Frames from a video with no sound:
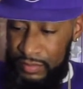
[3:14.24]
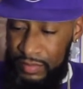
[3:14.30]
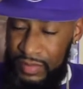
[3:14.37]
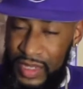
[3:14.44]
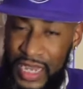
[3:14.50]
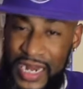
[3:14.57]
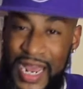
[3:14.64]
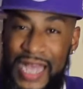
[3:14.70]

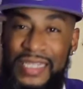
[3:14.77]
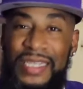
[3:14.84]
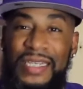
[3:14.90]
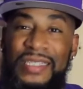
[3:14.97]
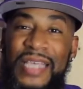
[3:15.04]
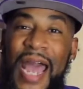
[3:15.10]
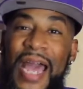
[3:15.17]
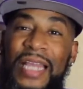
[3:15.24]
And that's
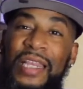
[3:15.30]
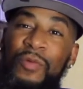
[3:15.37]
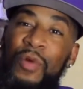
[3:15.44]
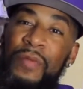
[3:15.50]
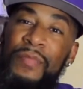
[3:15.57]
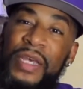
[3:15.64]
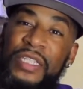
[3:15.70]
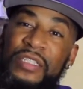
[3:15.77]
exactly what
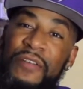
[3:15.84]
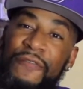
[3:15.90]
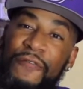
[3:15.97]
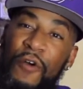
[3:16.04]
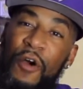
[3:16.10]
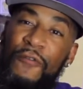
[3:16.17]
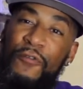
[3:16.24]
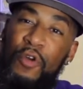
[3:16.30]
Mr.
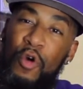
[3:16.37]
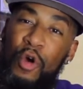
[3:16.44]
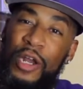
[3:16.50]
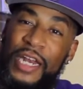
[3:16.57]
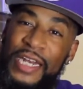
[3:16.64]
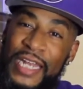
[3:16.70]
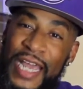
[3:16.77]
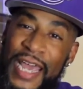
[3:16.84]
Fourth
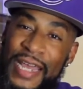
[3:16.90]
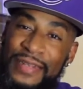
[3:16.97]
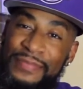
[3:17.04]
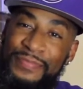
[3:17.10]
Quarter did.